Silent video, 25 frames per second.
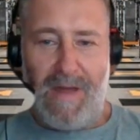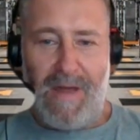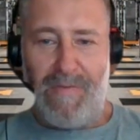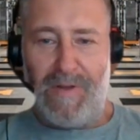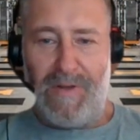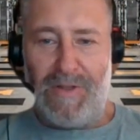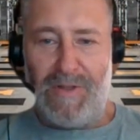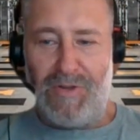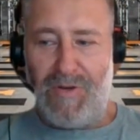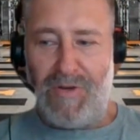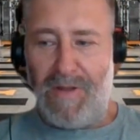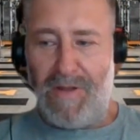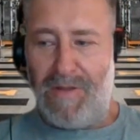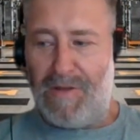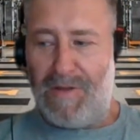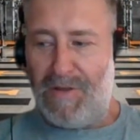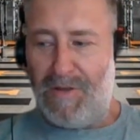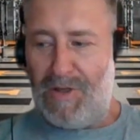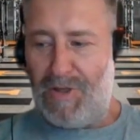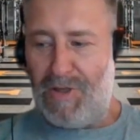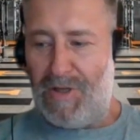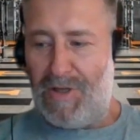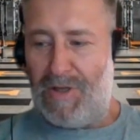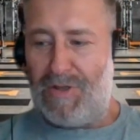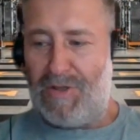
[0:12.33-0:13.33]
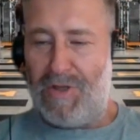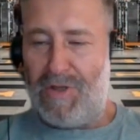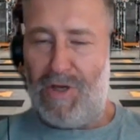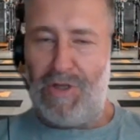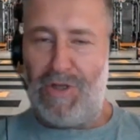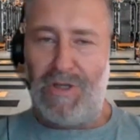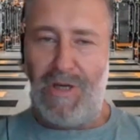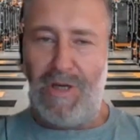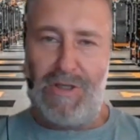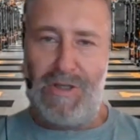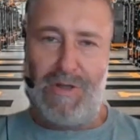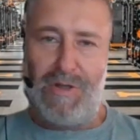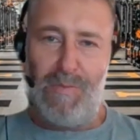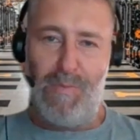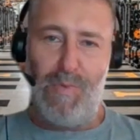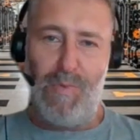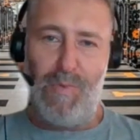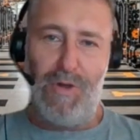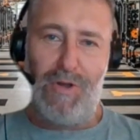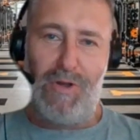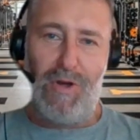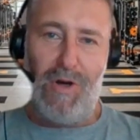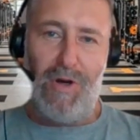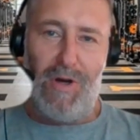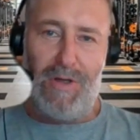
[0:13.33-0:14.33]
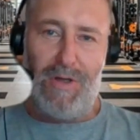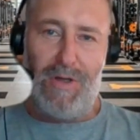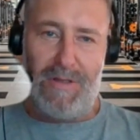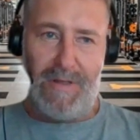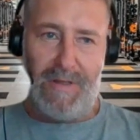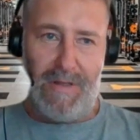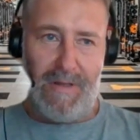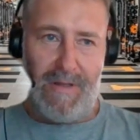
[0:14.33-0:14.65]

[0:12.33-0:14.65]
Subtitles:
African Strength and Conditioning Association podcast,